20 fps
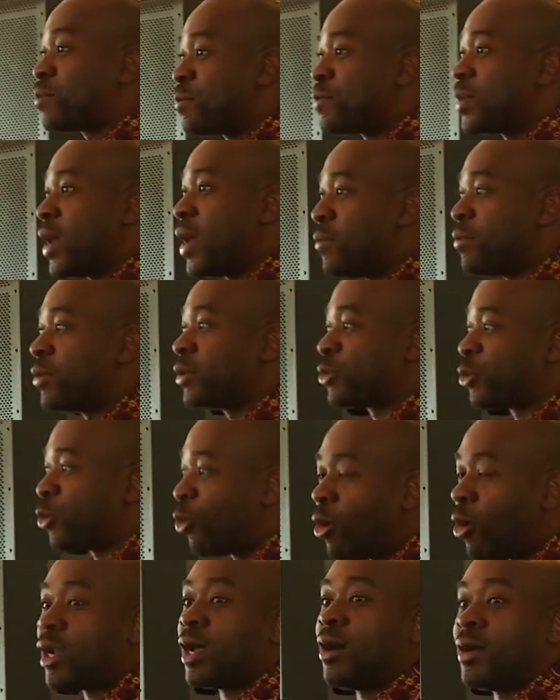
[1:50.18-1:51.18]
to be able to
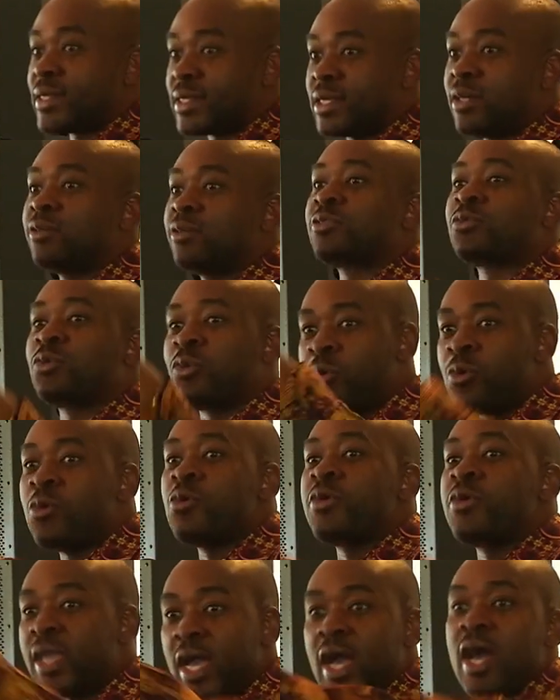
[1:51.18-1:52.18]
call ourselves
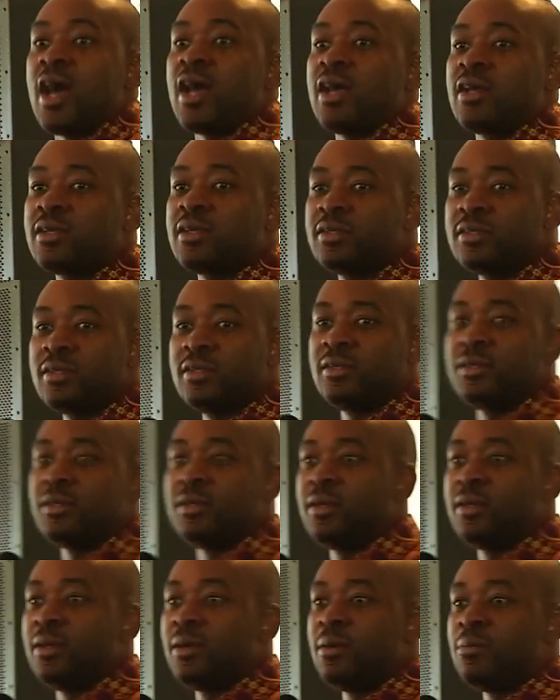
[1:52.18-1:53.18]
who we are.
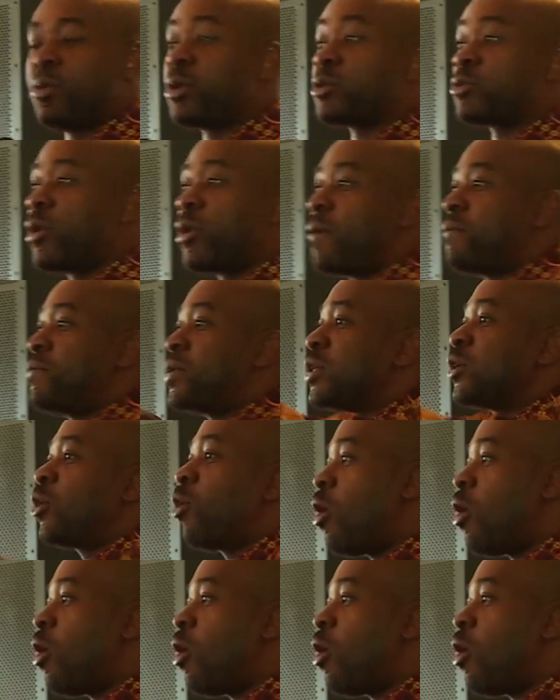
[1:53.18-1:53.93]
Because we have been